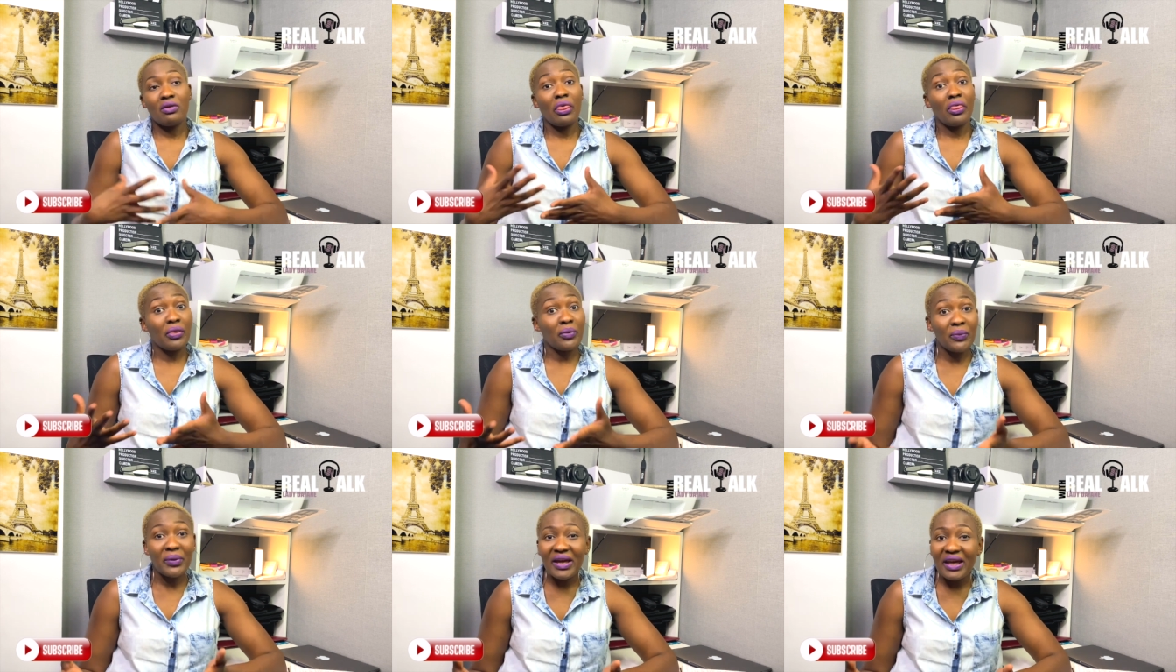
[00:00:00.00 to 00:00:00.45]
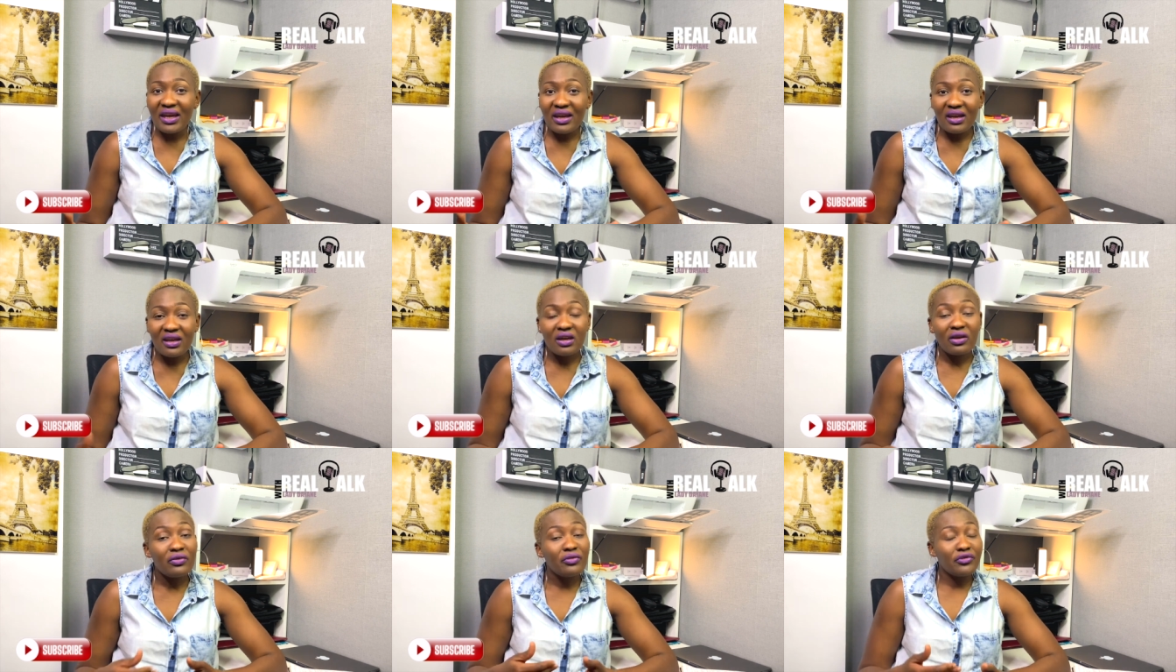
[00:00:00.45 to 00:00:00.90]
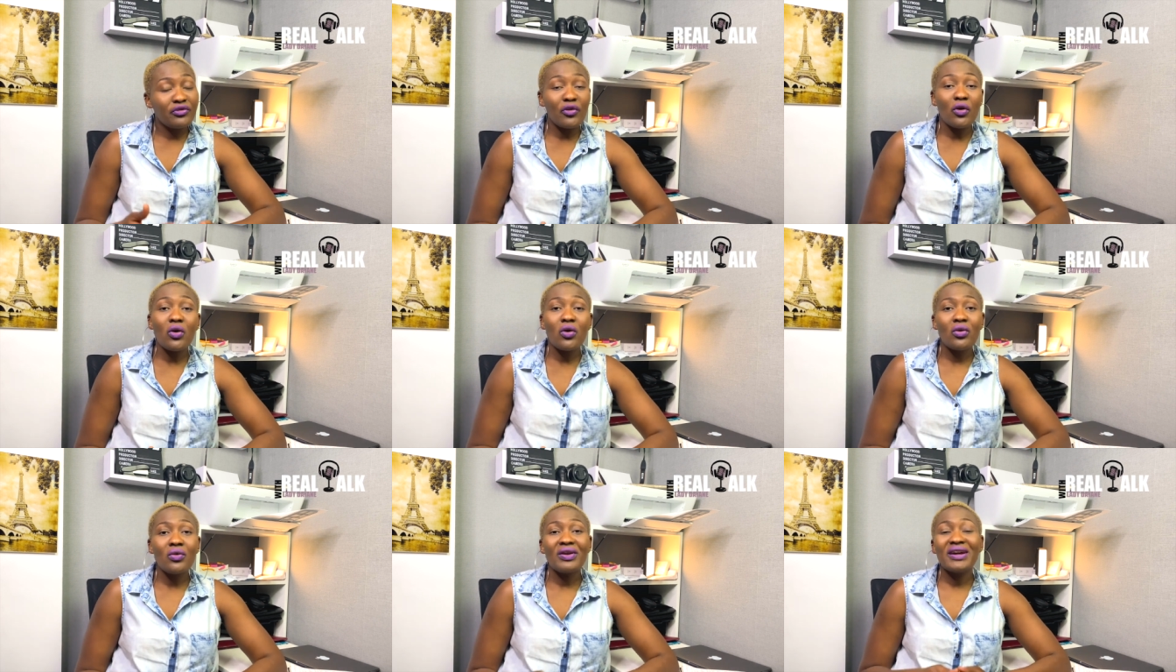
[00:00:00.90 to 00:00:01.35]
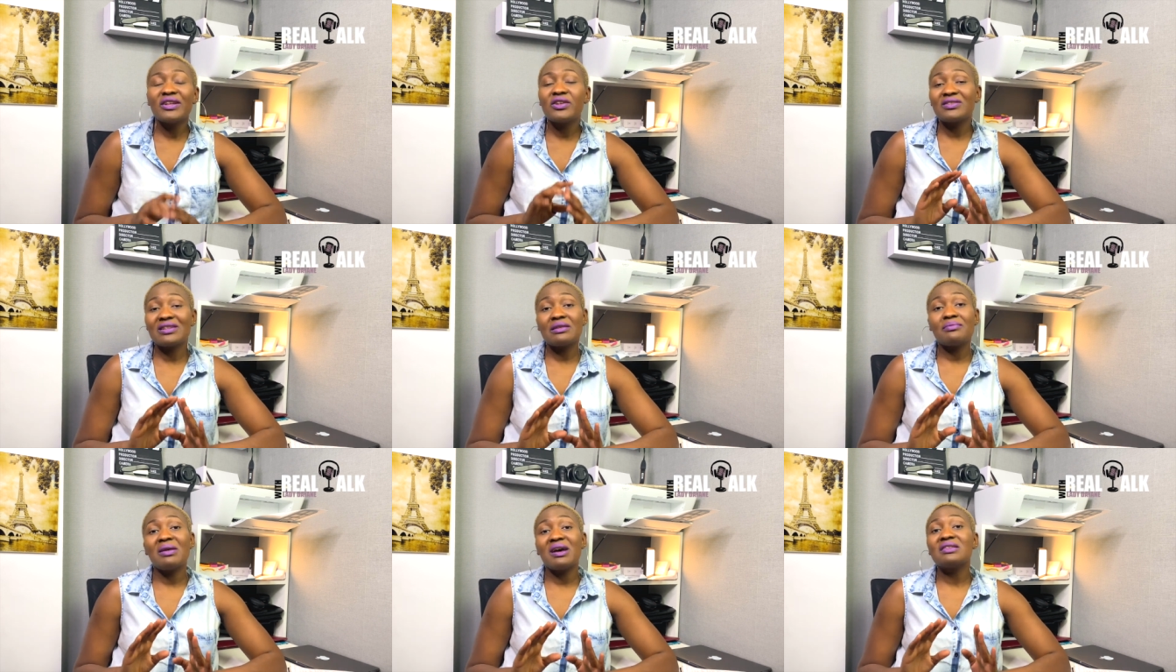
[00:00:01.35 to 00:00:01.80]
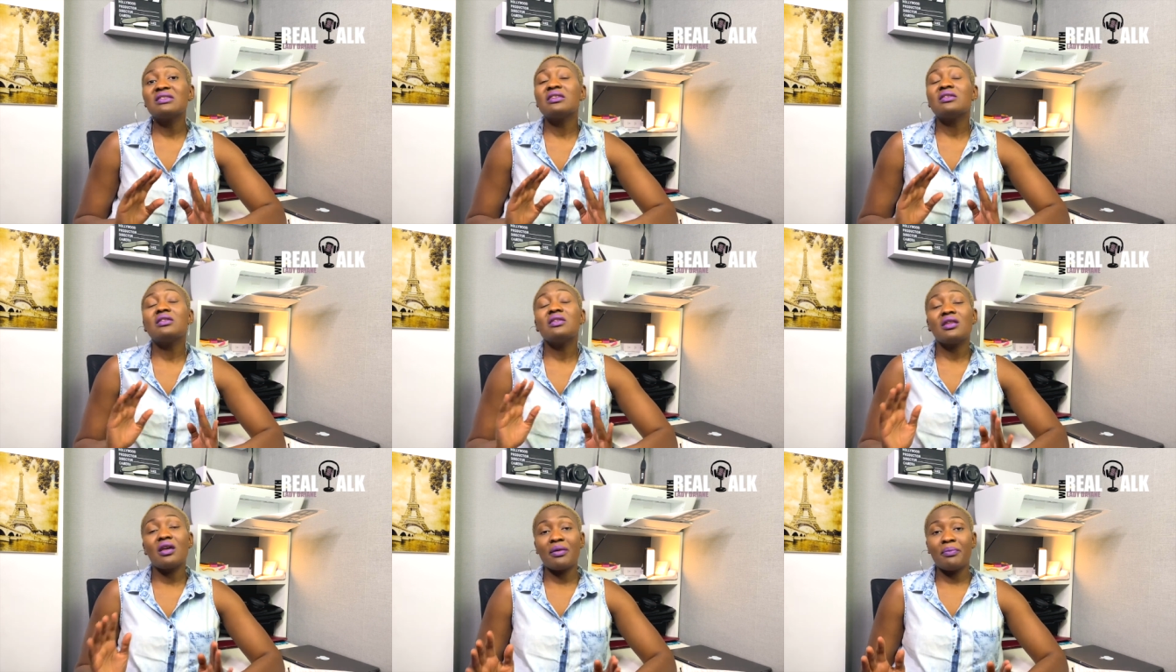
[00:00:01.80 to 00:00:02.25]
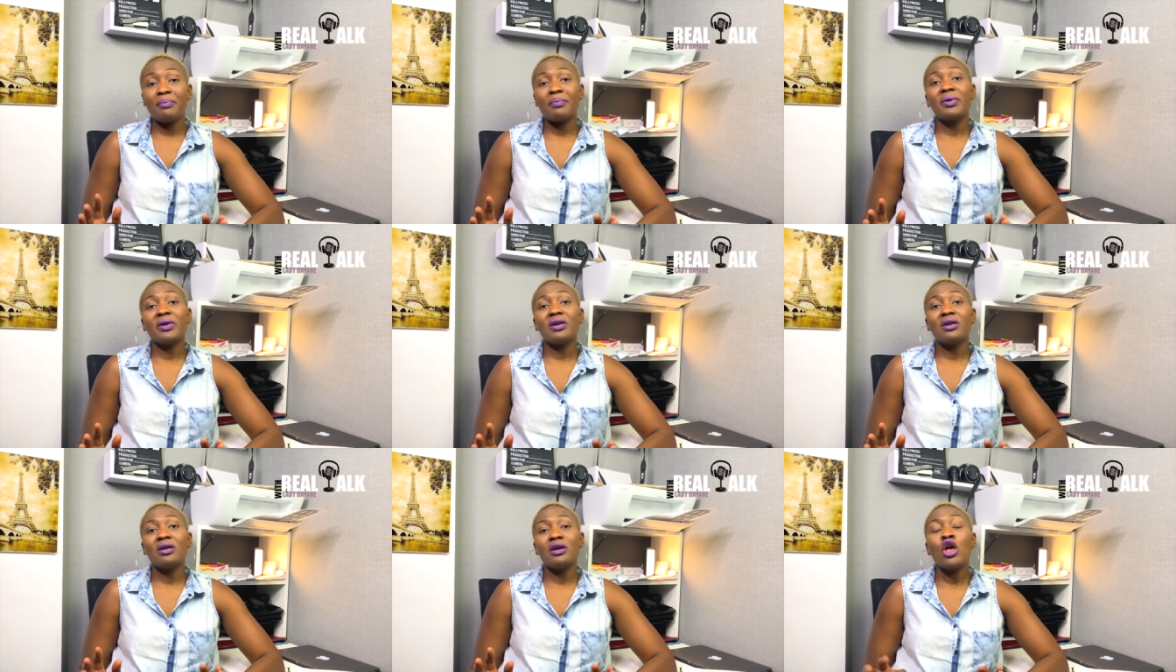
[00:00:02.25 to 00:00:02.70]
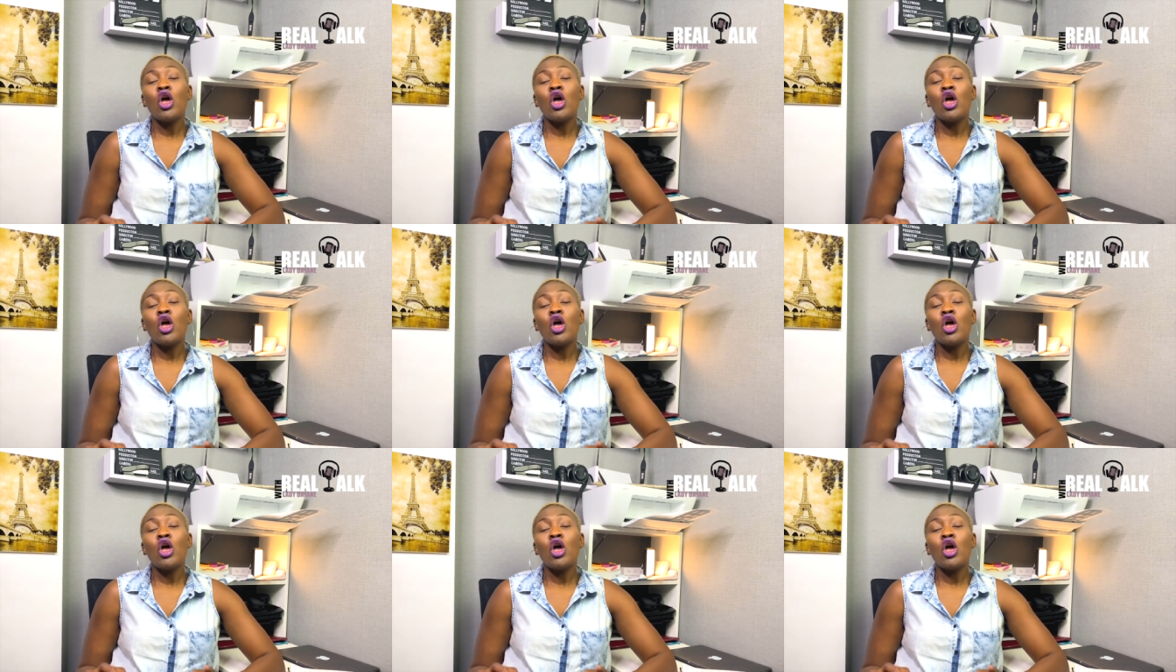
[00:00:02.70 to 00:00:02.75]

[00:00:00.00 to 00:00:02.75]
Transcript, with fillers: Three, four, it doesn't matter the number,